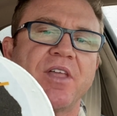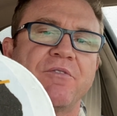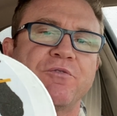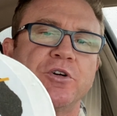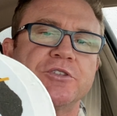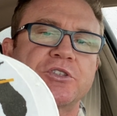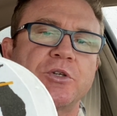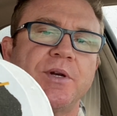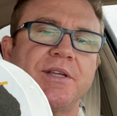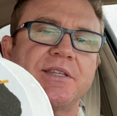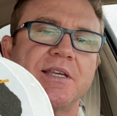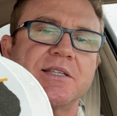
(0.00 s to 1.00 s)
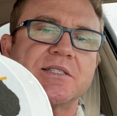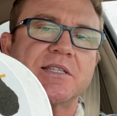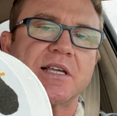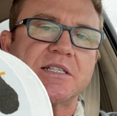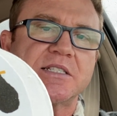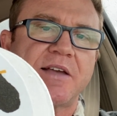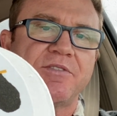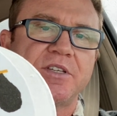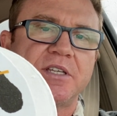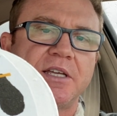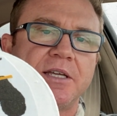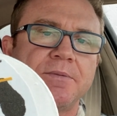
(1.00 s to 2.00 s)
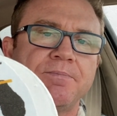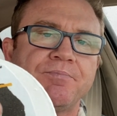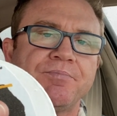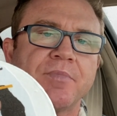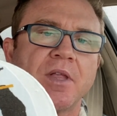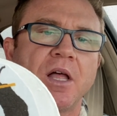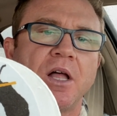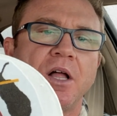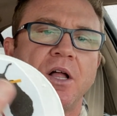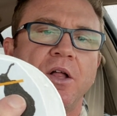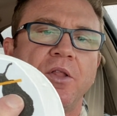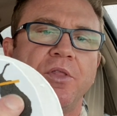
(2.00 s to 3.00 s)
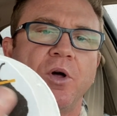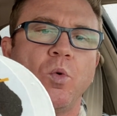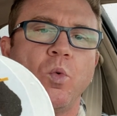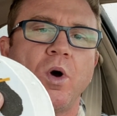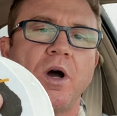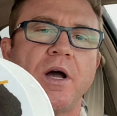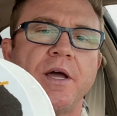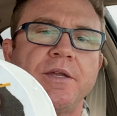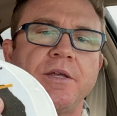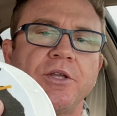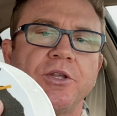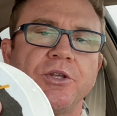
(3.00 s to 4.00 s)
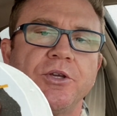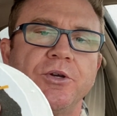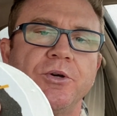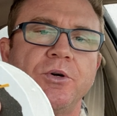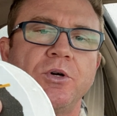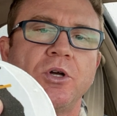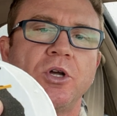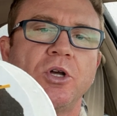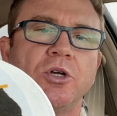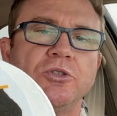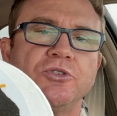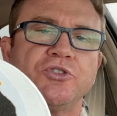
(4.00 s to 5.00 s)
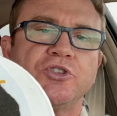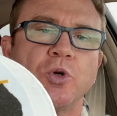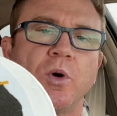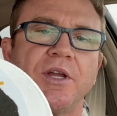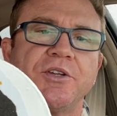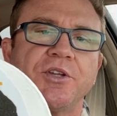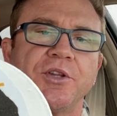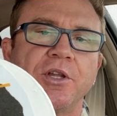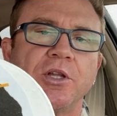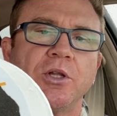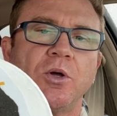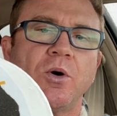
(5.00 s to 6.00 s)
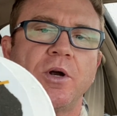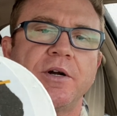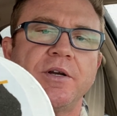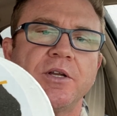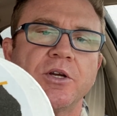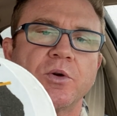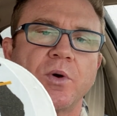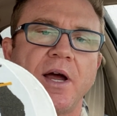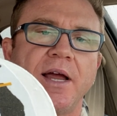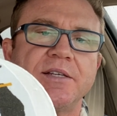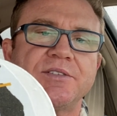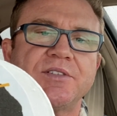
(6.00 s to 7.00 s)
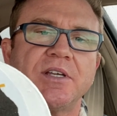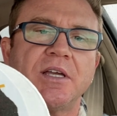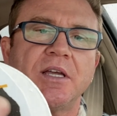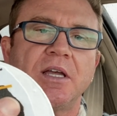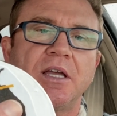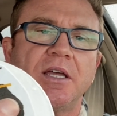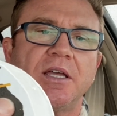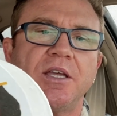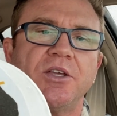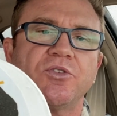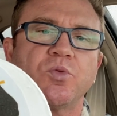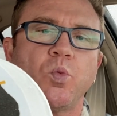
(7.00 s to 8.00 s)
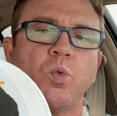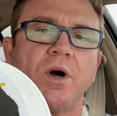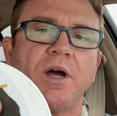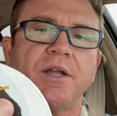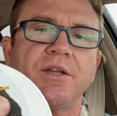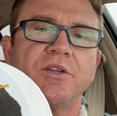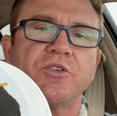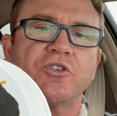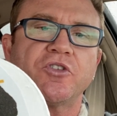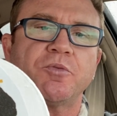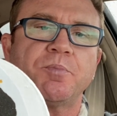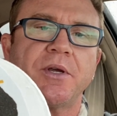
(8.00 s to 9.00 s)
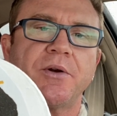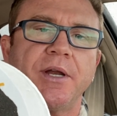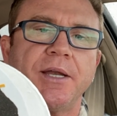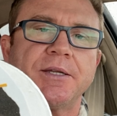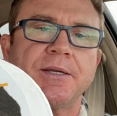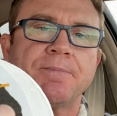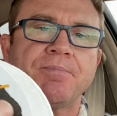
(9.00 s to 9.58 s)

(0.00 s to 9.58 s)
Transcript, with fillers: 1 Corinthians 6, 17, the one, you, who's joined to the Lord, Christ, is one spirit.